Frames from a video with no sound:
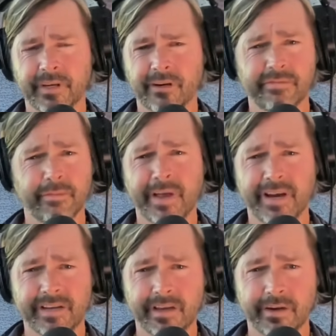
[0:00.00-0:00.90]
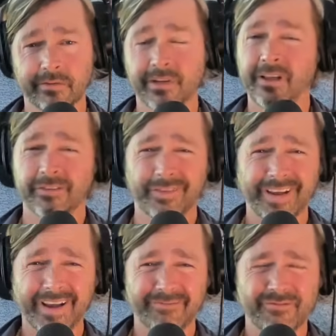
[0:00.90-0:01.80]
for many years. So they
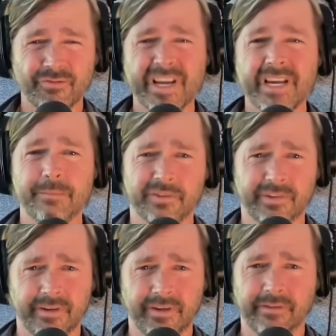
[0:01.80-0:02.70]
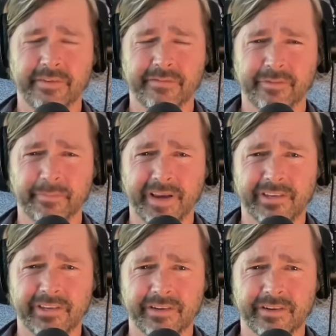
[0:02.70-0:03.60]
got reams of
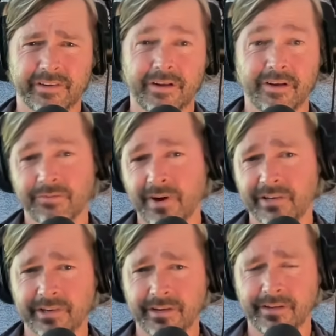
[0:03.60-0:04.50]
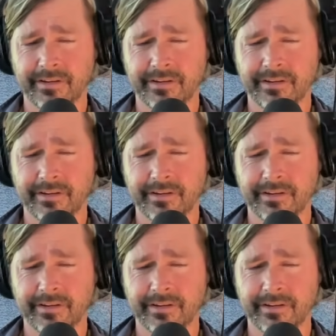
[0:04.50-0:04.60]
information on Russia.